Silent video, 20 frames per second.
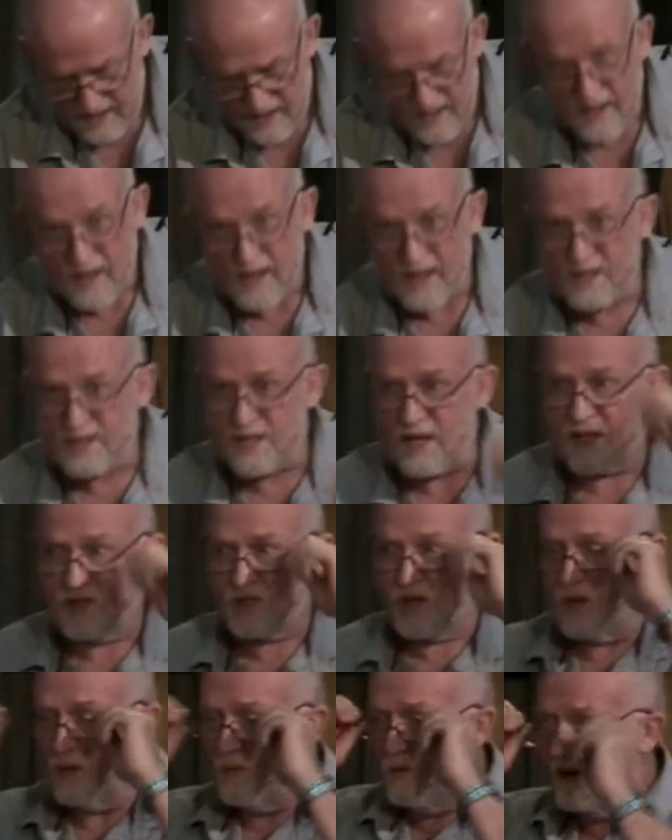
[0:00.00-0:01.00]
It's that
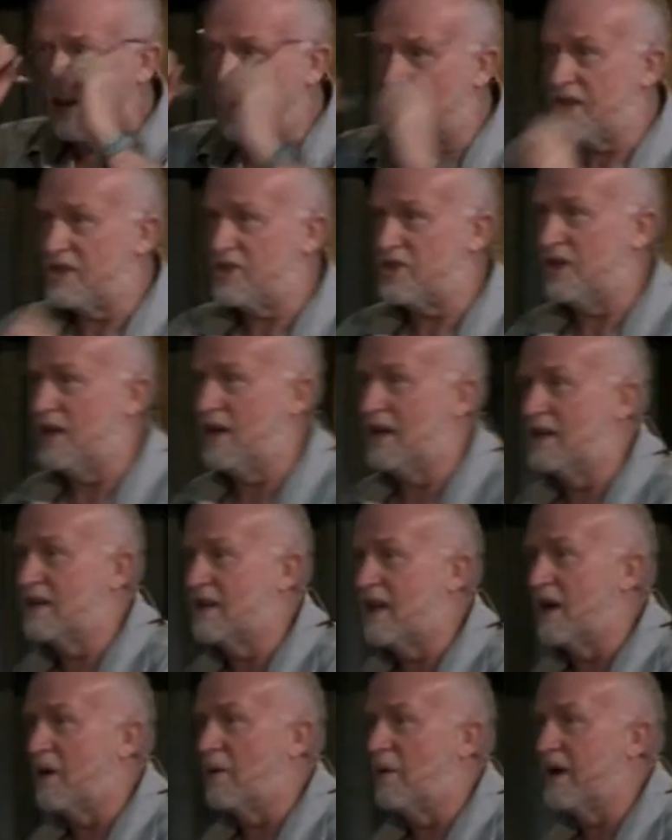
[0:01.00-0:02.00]
terminology
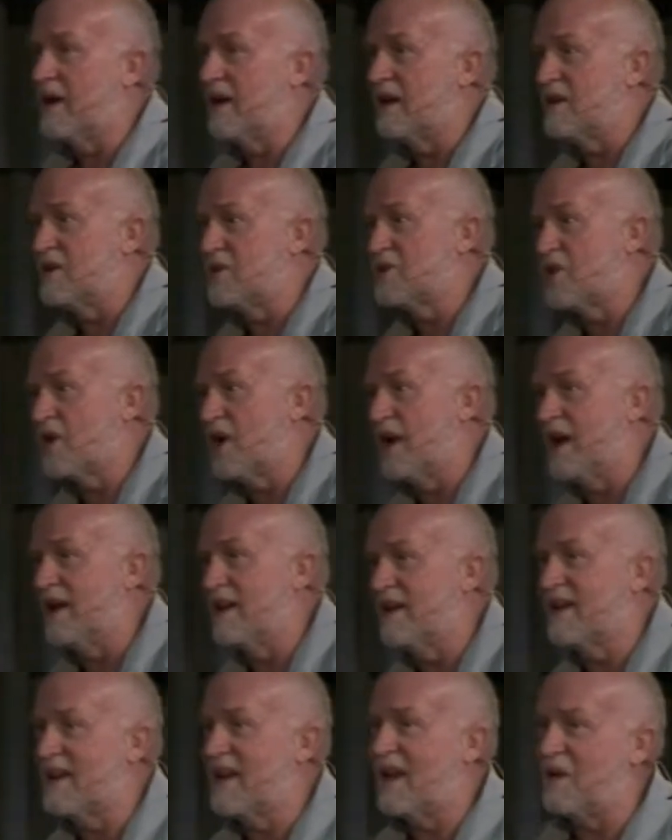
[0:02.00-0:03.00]
that I want to try
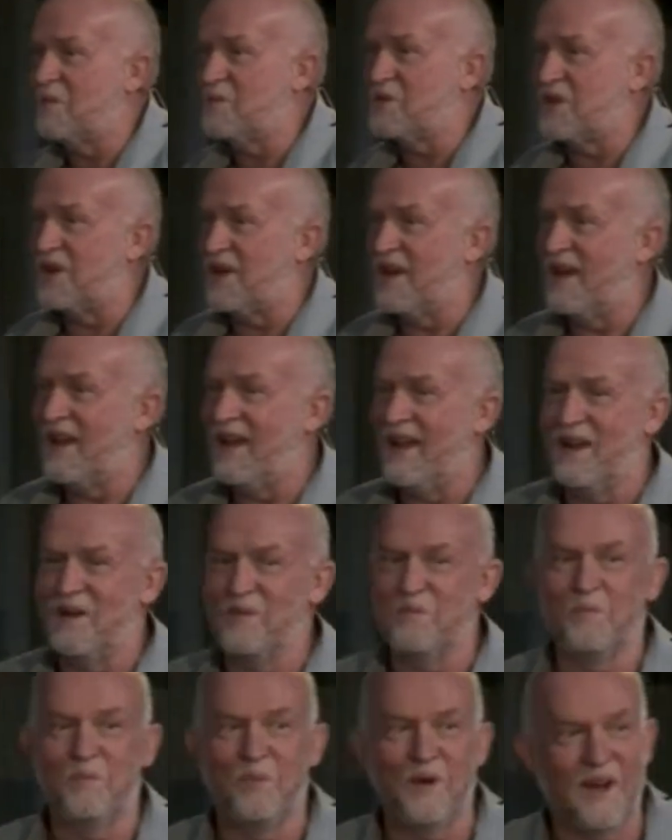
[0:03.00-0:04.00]
and capture
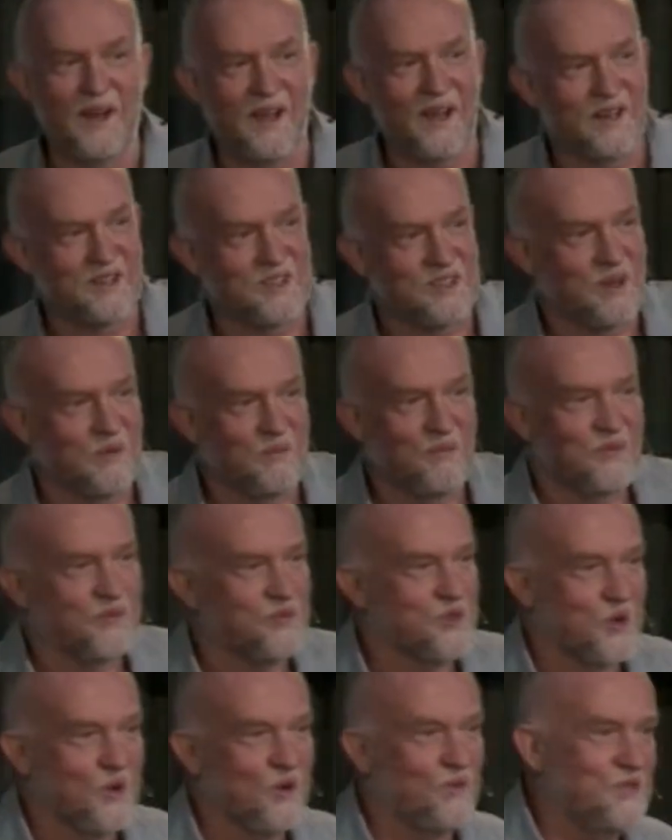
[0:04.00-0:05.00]
and bring out some
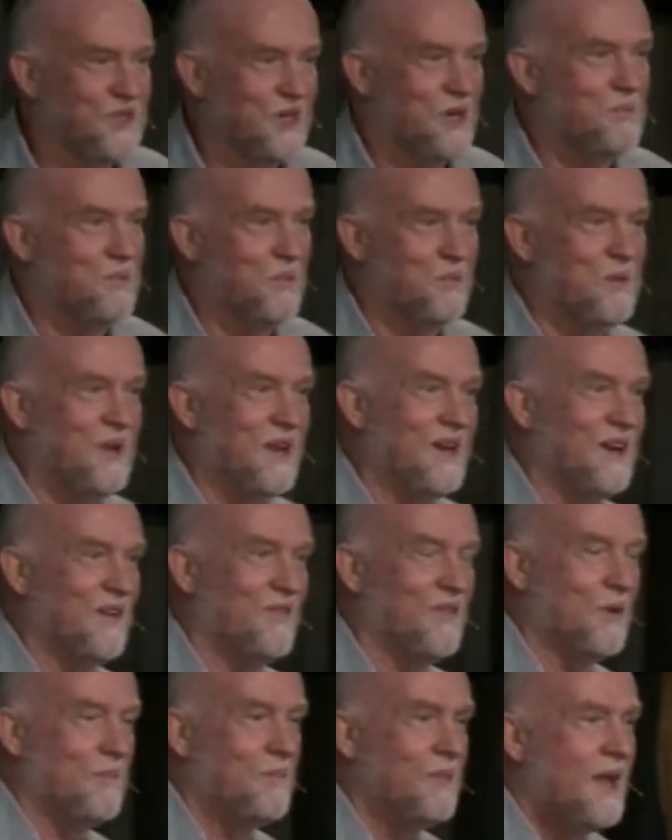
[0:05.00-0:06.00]
sort of deeper meaning.
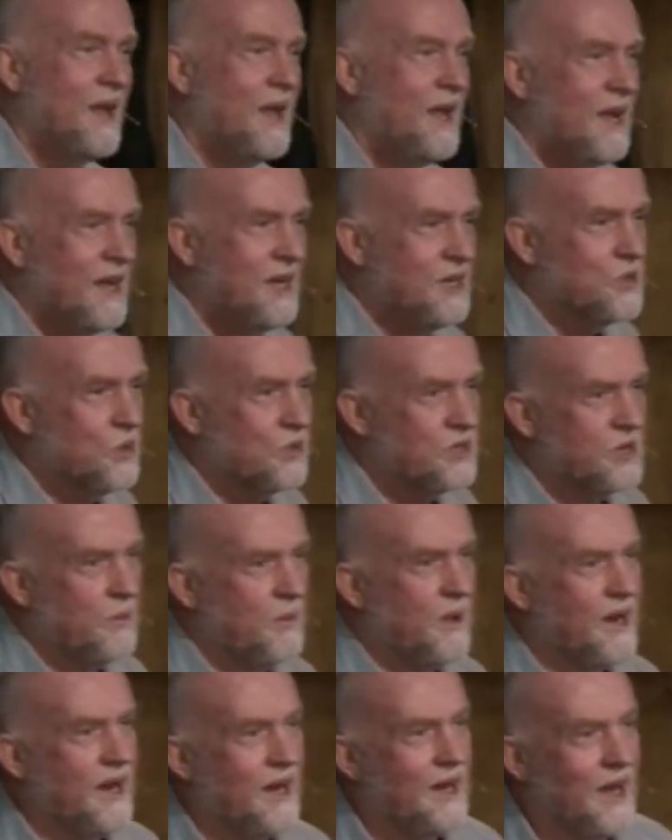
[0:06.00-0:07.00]
But he talks
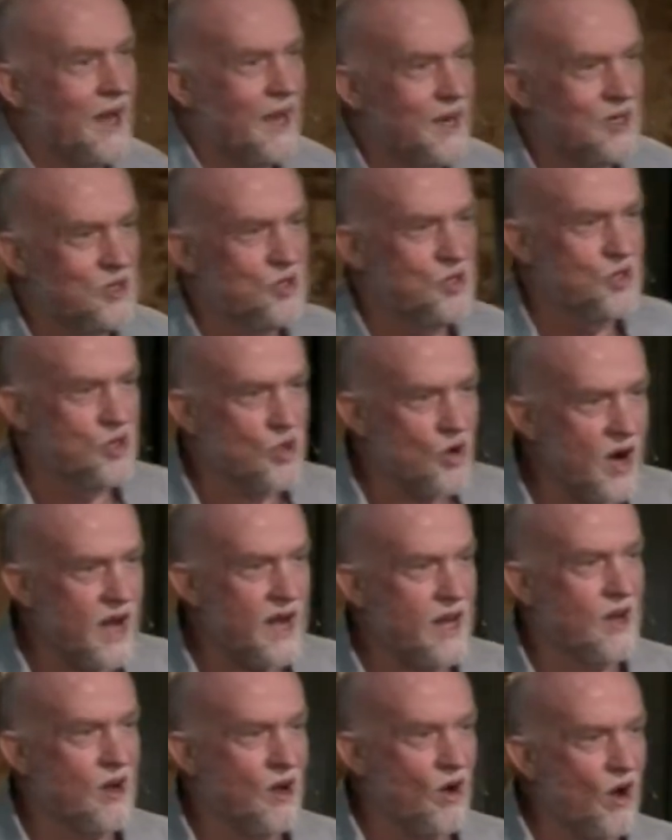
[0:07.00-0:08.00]
about a
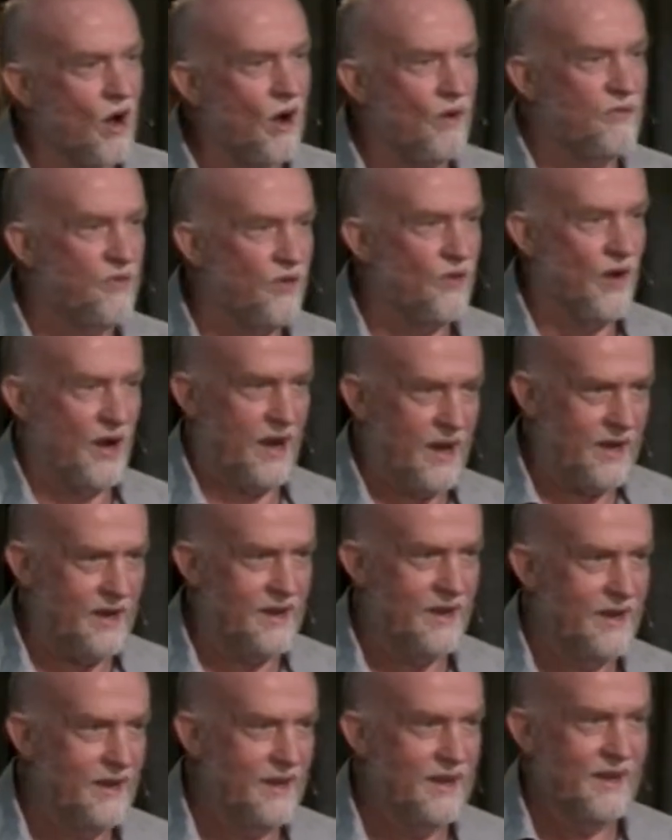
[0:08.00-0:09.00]
drink offering.
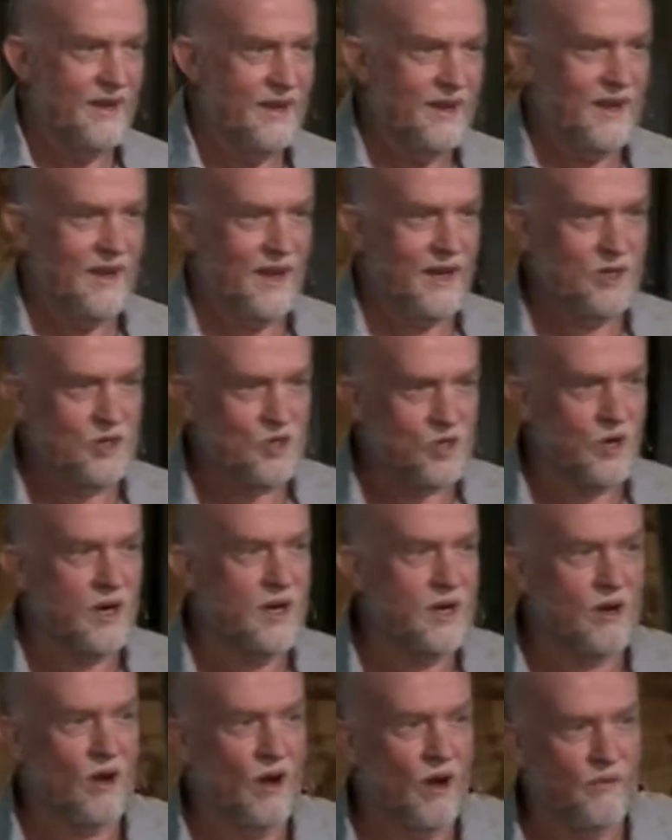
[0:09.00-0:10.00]

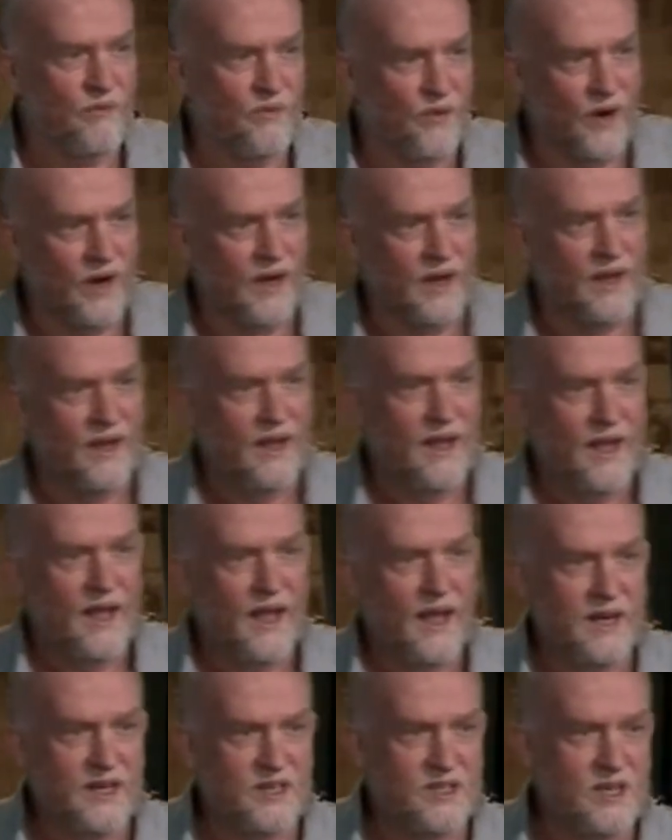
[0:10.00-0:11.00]
And
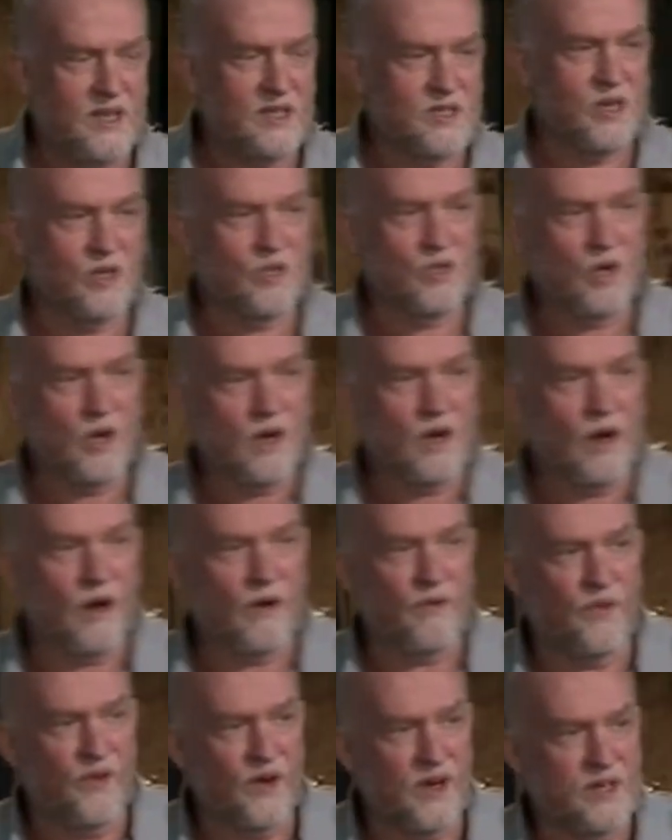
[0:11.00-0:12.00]
he says the drink
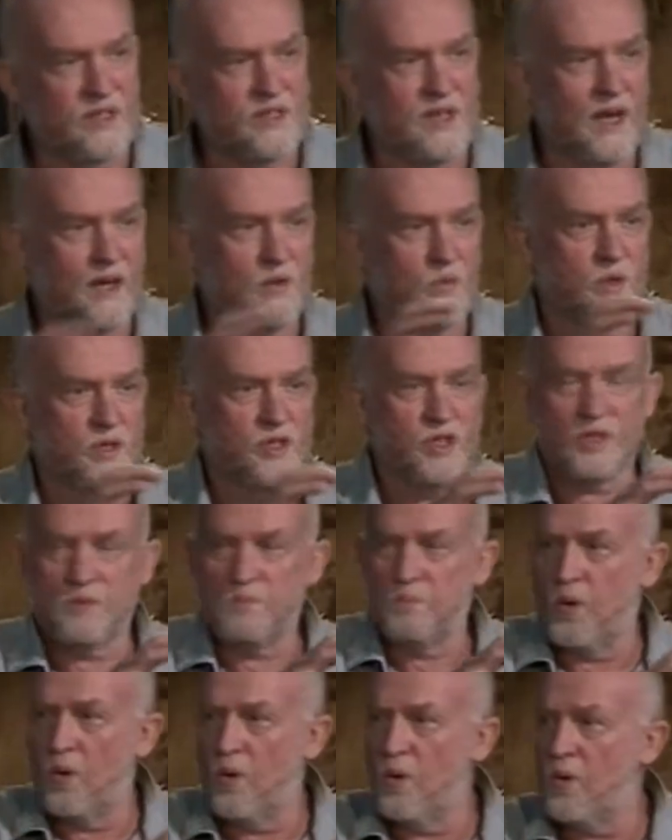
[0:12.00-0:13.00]
offering is that which is
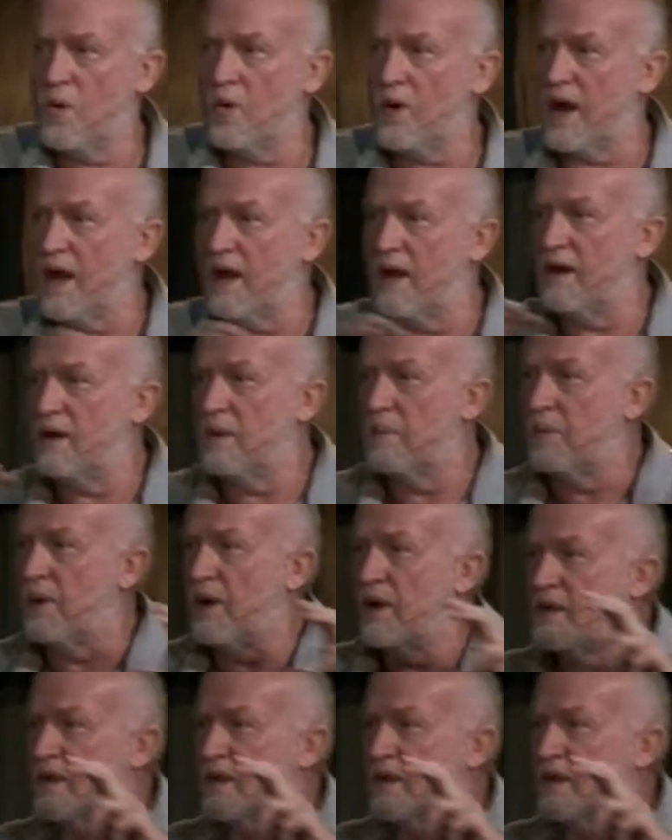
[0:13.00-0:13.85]
poured out upon the